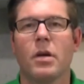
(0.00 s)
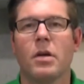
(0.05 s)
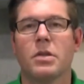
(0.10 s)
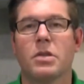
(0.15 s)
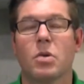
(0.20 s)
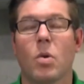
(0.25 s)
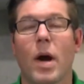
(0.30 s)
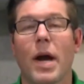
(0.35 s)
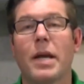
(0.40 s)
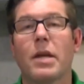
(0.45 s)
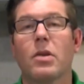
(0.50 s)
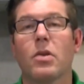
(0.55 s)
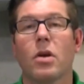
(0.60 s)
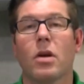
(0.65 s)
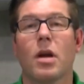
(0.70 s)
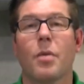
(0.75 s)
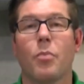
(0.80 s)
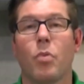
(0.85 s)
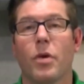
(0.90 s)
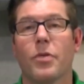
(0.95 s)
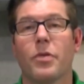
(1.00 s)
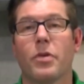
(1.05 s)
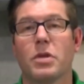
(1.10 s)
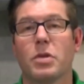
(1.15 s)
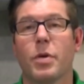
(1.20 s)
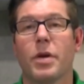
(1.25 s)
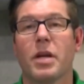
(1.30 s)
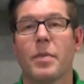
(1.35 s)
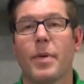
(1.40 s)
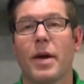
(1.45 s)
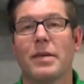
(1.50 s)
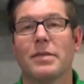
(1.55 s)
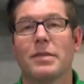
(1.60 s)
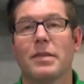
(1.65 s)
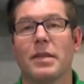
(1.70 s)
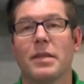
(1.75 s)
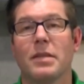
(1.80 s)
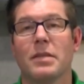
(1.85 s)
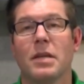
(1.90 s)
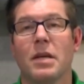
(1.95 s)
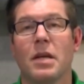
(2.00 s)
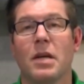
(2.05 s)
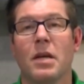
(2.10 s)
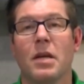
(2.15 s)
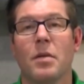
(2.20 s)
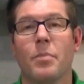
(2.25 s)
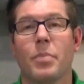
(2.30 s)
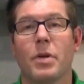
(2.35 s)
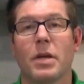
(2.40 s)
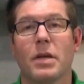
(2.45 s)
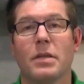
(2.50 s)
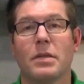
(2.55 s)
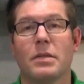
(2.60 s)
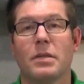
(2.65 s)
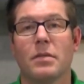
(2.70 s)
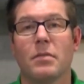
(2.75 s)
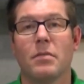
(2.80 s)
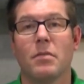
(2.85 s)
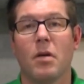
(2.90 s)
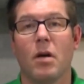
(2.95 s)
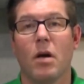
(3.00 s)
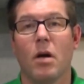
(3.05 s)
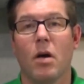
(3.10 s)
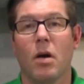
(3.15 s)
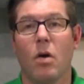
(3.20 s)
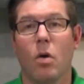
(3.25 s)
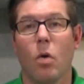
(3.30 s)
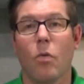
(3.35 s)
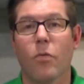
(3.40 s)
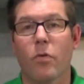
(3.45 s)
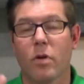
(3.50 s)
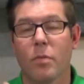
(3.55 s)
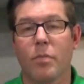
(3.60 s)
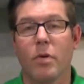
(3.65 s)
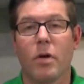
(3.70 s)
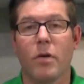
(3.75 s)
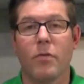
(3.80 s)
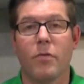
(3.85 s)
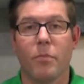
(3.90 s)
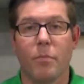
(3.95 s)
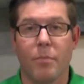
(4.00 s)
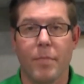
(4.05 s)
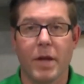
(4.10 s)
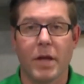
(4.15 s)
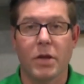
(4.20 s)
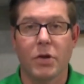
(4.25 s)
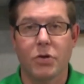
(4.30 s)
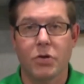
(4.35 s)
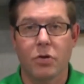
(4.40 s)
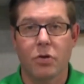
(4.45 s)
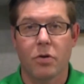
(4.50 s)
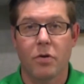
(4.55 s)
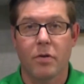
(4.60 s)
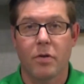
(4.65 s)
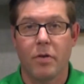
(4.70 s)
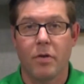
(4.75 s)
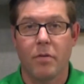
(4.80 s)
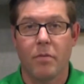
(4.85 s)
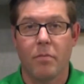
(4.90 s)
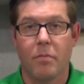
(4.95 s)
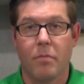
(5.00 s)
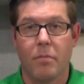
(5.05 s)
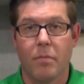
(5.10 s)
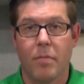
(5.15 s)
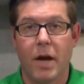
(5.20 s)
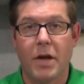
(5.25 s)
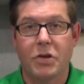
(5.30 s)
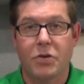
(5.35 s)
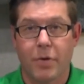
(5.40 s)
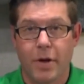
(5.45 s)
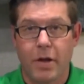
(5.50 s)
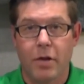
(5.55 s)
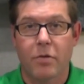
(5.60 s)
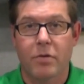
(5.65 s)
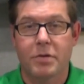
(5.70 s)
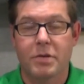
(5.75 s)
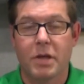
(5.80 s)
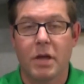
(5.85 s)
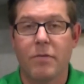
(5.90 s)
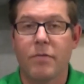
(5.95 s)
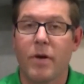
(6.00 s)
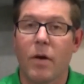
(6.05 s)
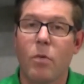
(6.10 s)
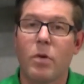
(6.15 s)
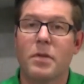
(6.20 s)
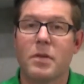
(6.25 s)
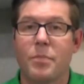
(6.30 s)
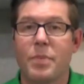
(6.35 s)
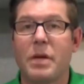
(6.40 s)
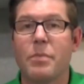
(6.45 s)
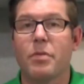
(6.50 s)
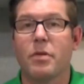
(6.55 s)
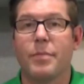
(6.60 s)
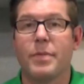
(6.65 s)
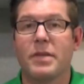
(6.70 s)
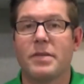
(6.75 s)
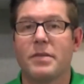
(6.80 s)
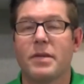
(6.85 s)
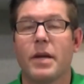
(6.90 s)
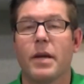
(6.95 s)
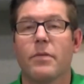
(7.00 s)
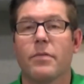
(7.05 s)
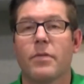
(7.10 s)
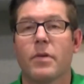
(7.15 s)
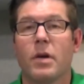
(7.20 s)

So I can look up what their towing capacity is, because over and above making sure my trailer is safe, I want the people to be safe.